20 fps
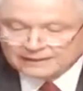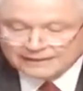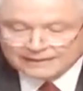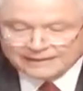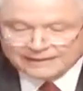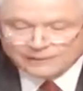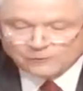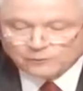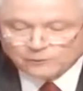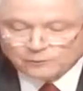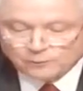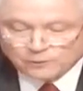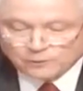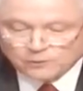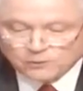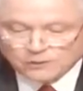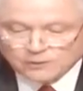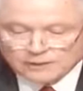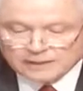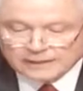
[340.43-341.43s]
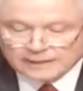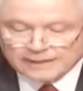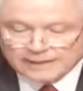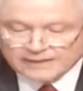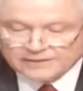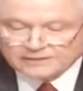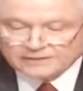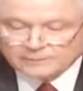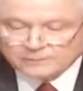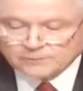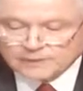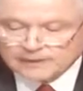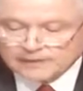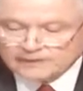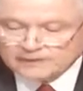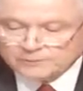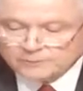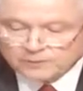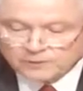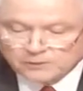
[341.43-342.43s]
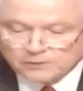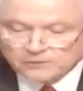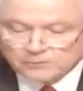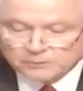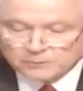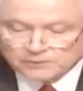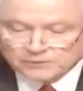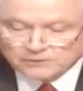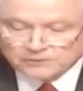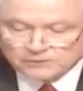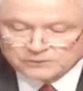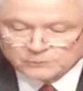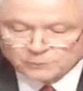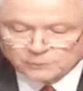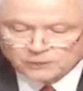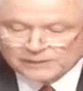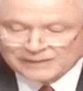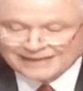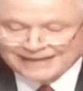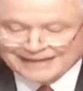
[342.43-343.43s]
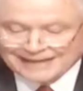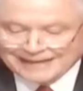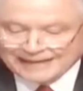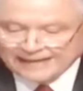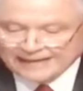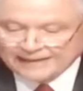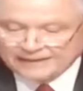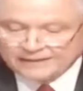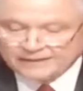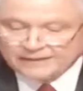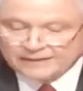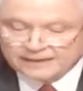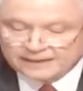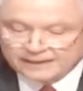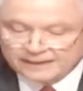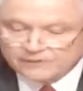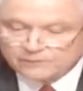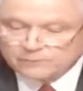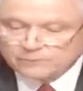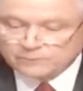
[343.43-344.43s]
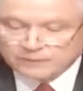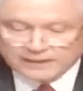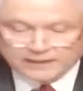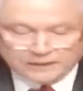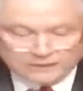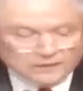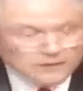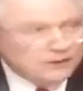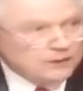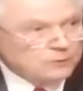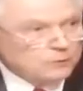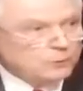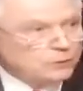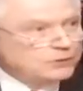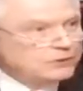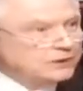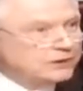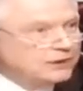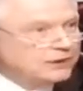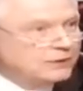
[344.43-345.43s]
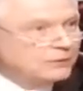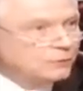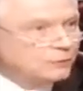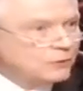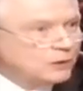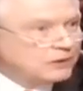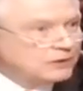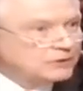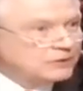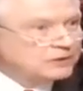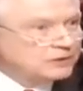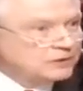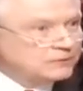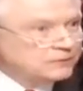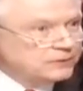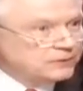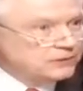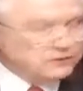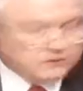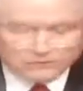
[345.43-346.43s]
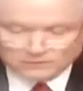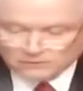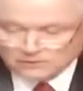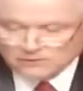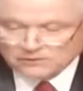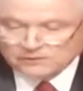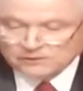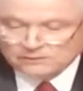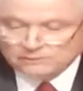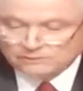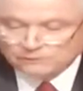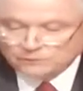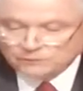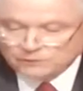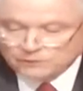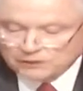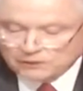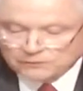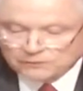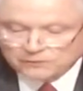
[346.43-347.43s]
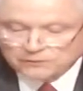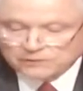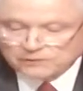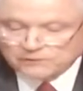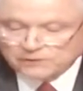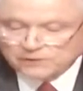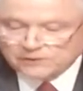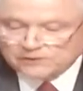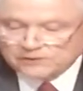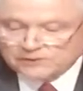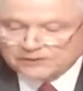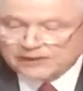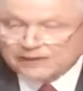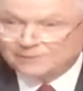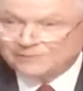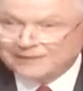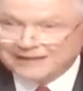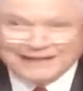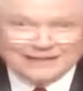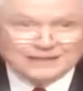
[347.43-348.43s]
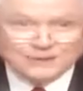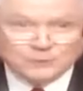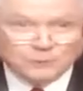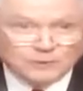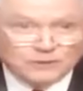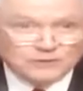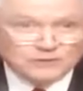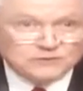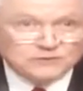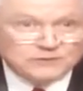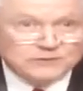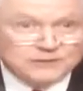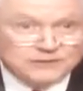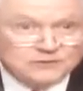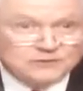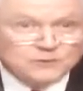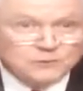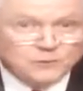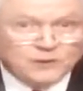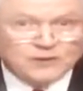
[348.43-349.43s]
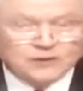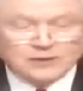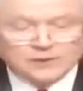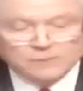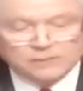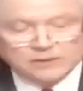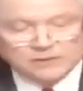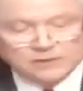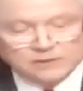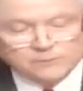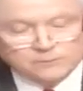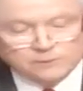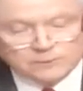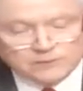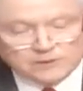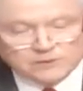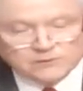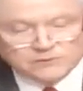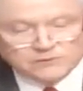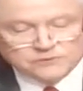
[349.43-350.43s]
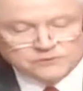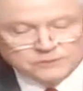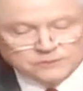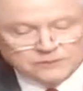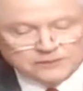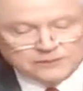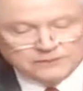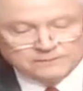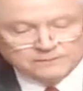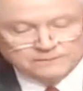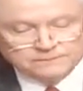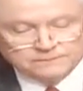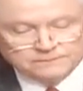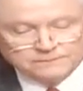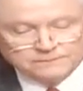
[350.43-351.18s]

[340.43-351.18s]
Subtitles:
that a reporter asked my spokesperson whether I had ever met with any Russian officials. This was the first time that question had squarely been posed to me.